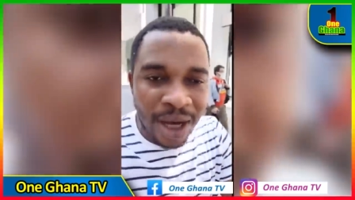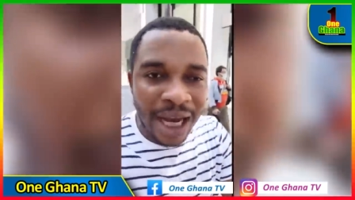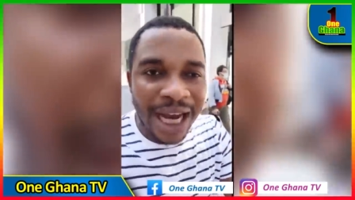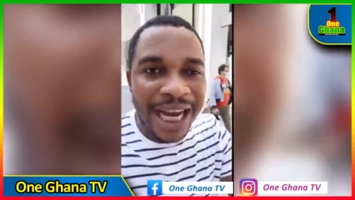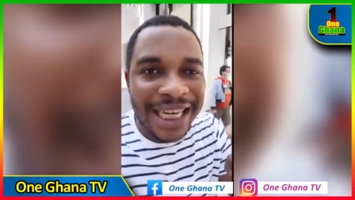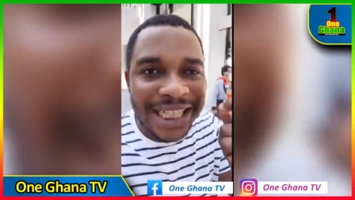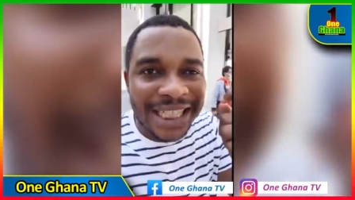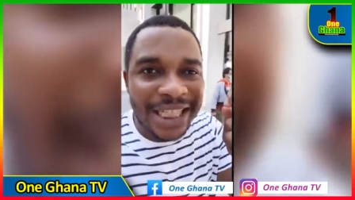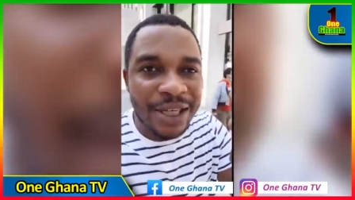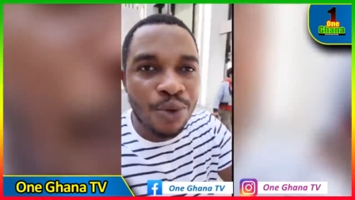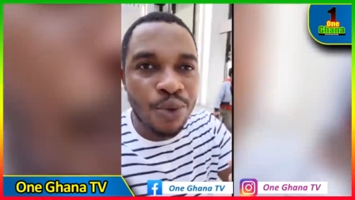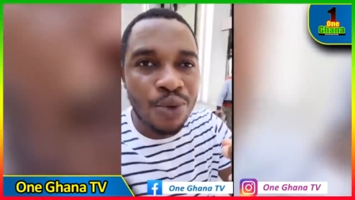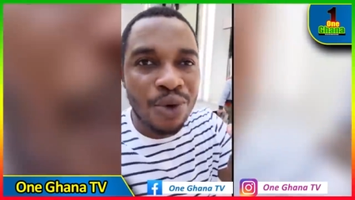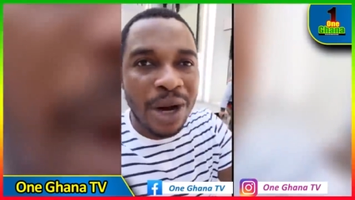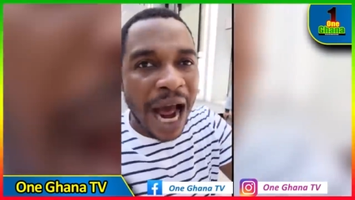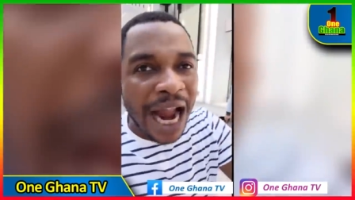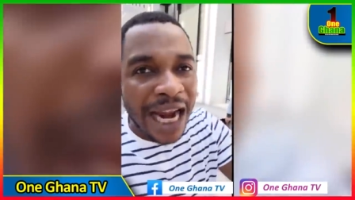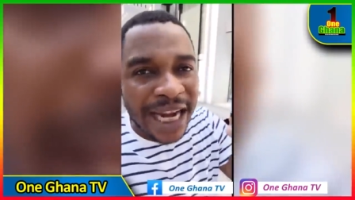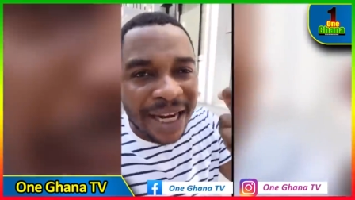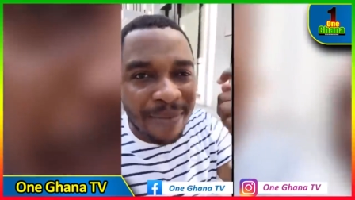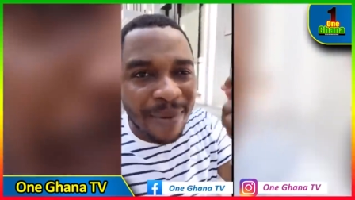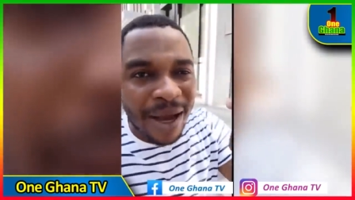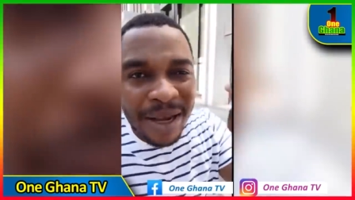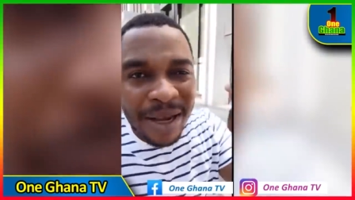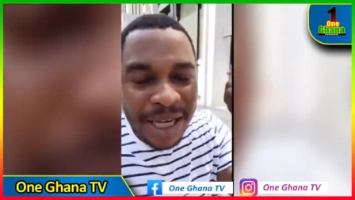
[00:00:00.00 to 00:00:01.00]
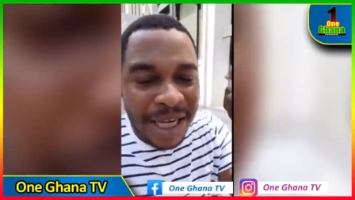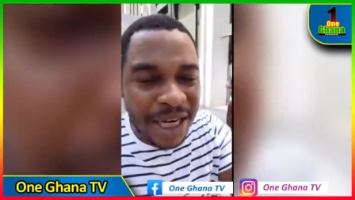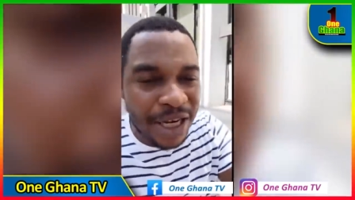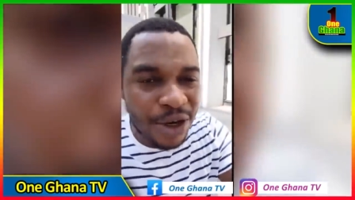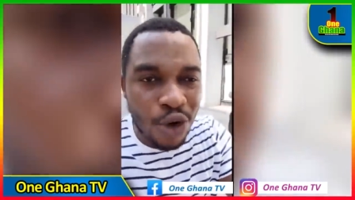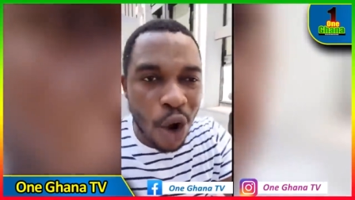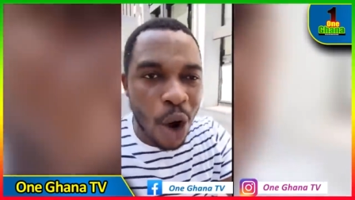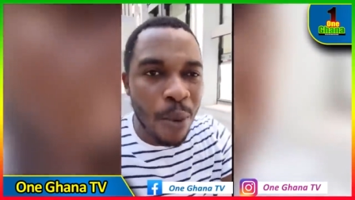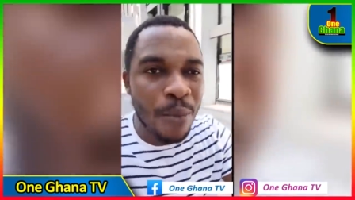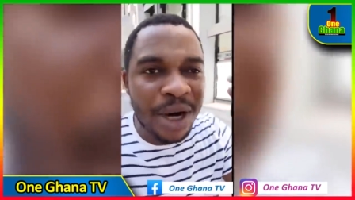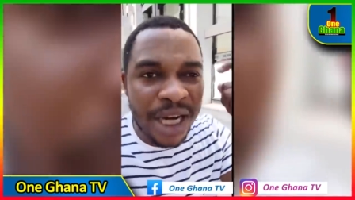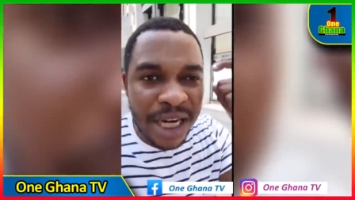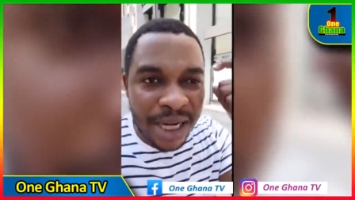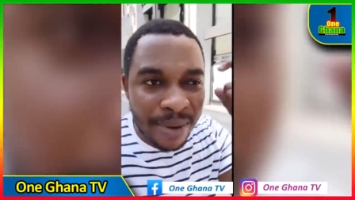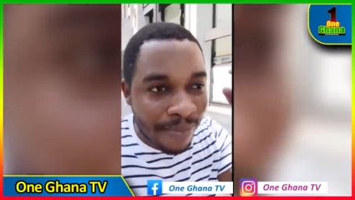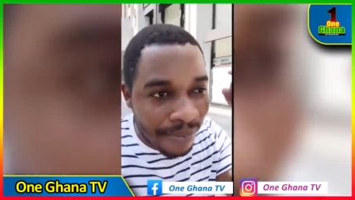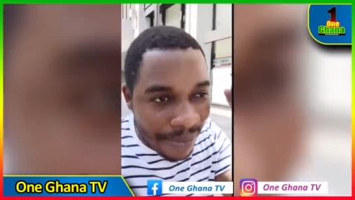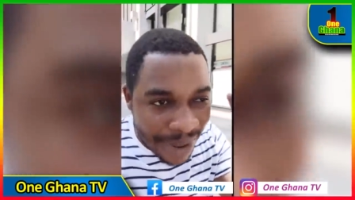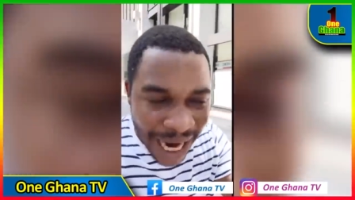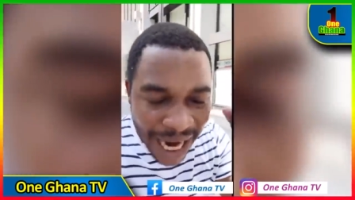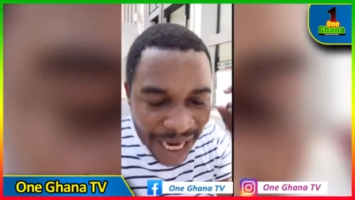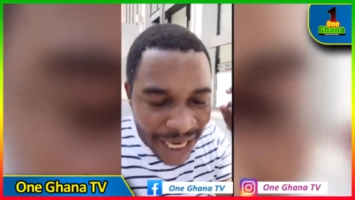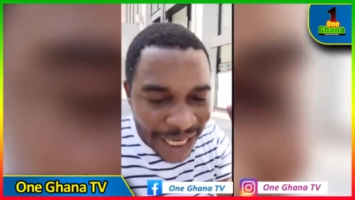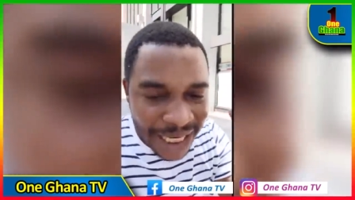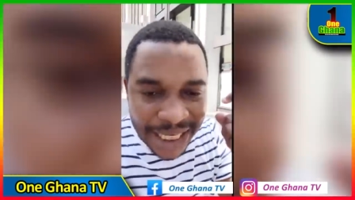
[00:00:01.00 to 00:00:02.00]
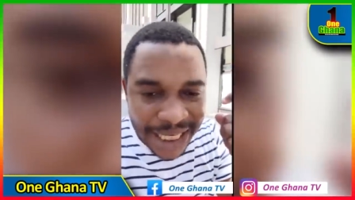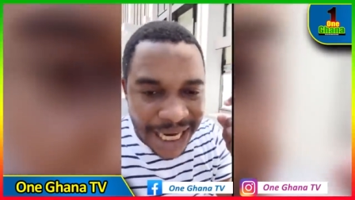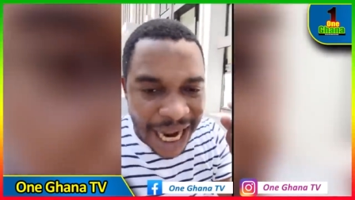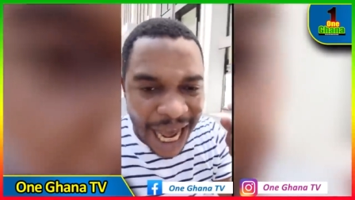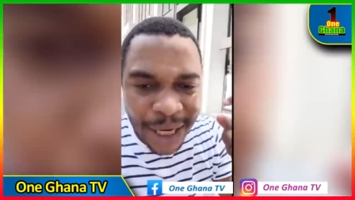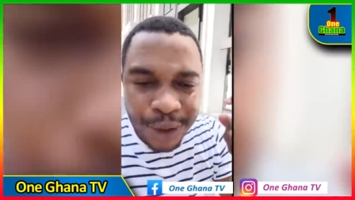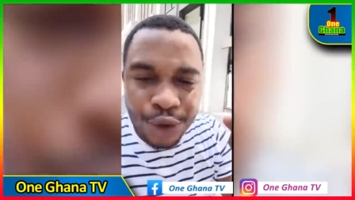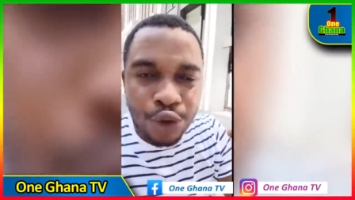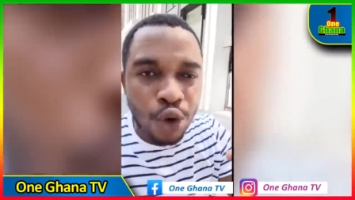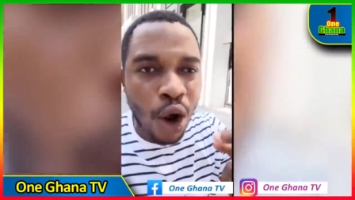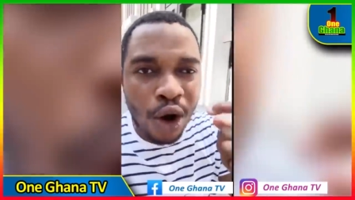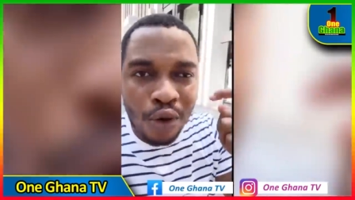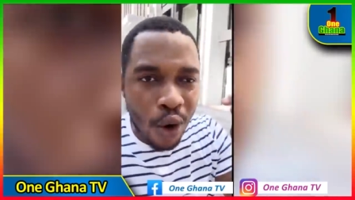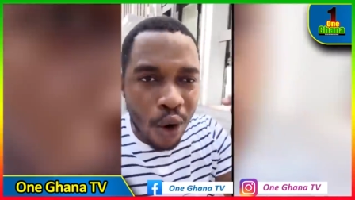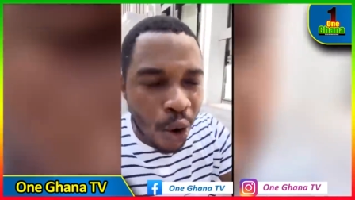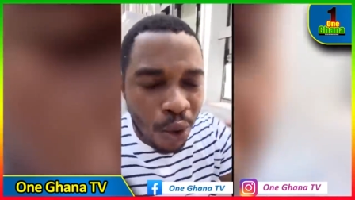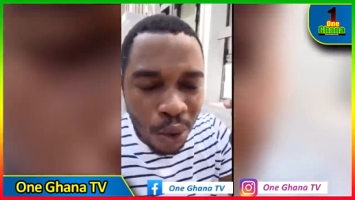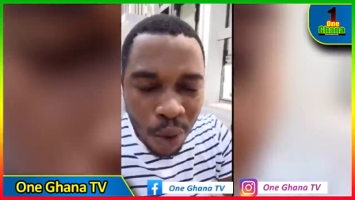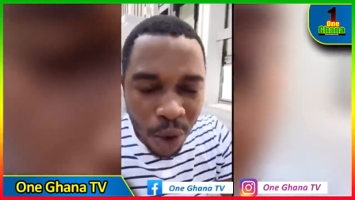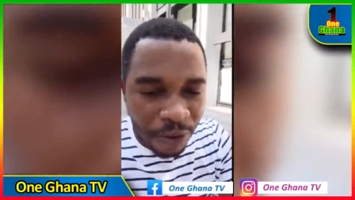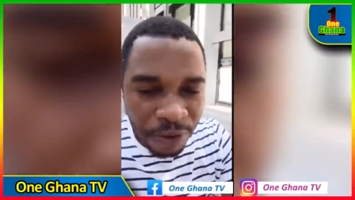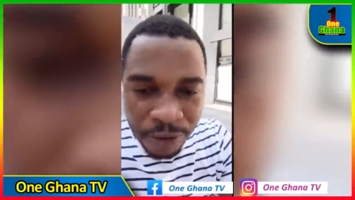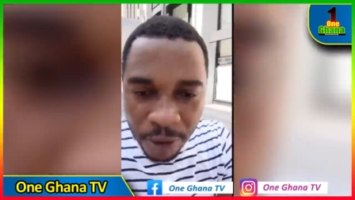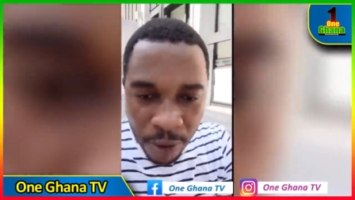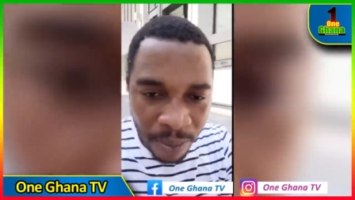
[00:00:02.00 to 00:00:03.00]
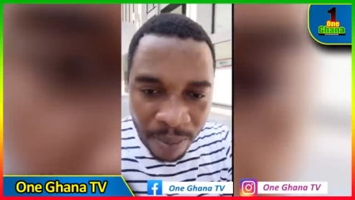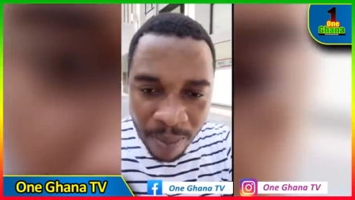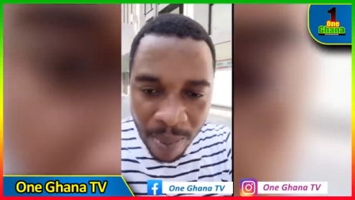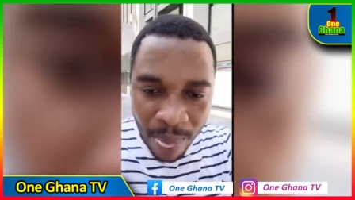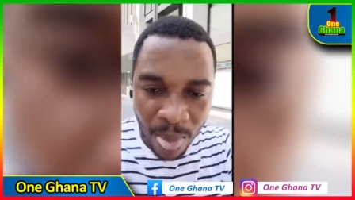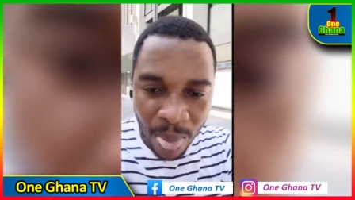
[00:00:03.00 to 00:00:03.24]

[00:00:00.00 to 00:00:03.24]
and Timkrani Ben Yinomun running and to a non conform.